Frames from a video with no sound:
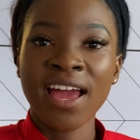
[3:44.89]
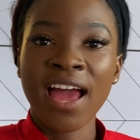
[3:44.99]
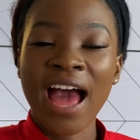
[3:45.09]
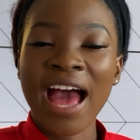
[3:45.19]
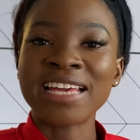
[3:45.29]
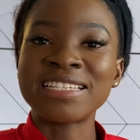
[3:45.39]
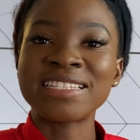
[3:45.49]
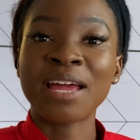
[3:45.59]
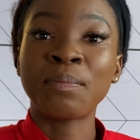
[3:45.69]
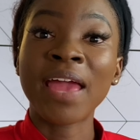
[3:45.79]
I
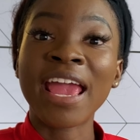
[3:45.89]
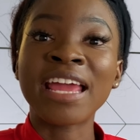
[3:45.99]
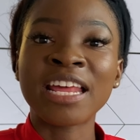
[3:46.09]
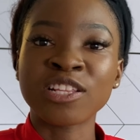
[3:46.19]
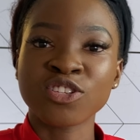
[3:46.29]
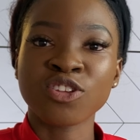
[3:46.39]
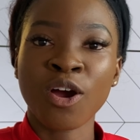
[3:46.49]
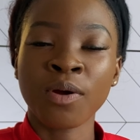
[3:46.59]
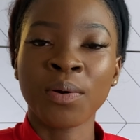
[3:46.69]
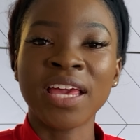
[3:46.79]
said, pain and
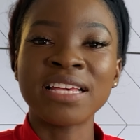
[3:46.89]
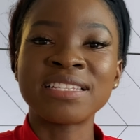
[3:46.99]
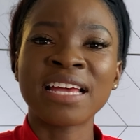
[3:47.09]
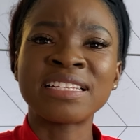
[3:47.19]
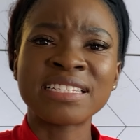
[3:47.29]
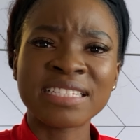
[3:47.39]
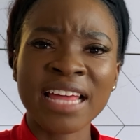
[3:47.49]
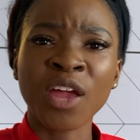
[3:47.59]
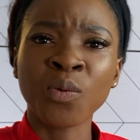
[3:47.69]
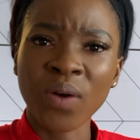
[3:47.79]
sorrow. He said,
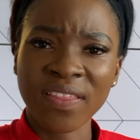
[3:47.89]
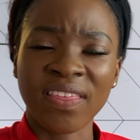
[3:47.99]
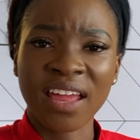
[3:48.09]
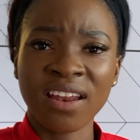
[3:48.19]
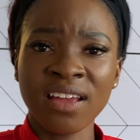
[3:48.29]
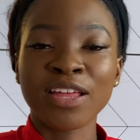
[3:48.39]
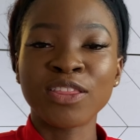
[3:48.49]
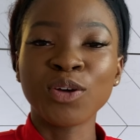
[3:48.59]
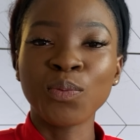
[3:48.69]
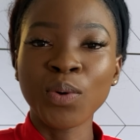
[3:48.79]
stay with it.
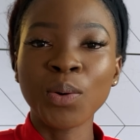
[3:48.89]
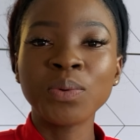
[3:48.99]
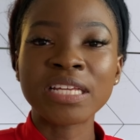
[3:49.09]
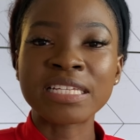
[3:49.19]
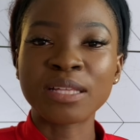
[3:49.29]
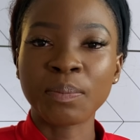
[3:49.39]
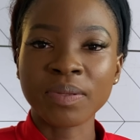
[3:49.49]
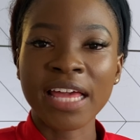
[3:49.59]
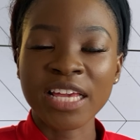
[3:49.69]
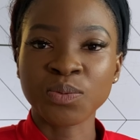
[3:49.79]
The wound is the
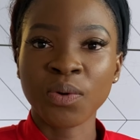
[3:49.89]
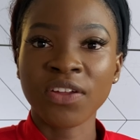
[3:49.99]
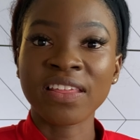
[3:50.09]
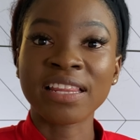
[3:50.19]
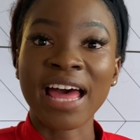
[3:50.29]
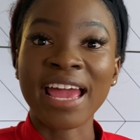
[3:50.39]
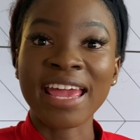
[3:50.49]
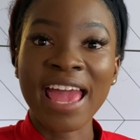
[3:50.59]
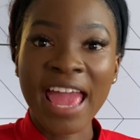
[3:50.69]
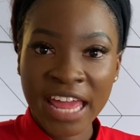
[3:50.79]
place where the light
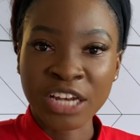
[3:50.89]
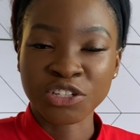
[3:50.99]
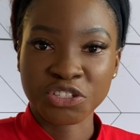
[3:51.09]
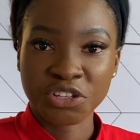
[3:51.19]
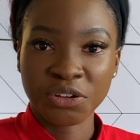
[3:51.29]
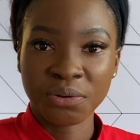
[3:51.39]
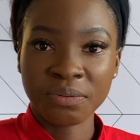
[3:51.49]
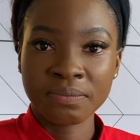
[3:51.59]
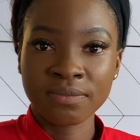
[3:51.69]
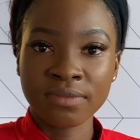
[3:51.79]
enters you.
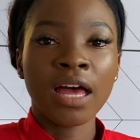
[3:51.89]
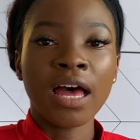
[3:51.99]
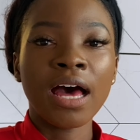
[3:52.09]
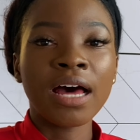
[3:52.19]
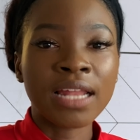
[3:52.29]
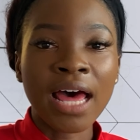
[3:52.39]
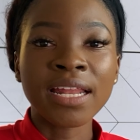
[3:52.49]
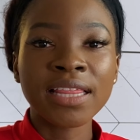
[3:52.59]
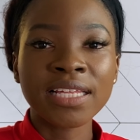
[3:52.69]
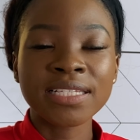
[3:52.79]
A lot
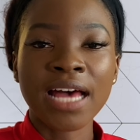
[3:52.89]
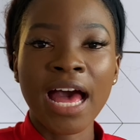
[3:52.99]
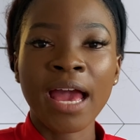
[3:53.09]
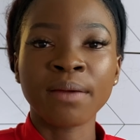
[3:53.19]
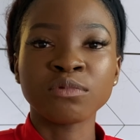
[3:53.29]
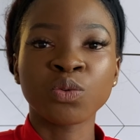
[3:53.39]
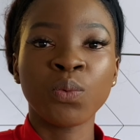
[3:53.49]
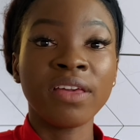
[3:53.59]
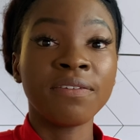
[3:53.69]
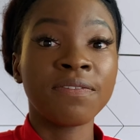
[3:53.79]
of the times
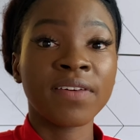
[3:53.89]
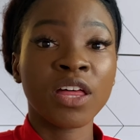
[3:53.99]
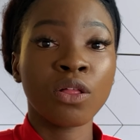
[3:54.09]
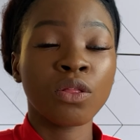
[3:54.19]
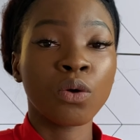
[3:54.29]
we fill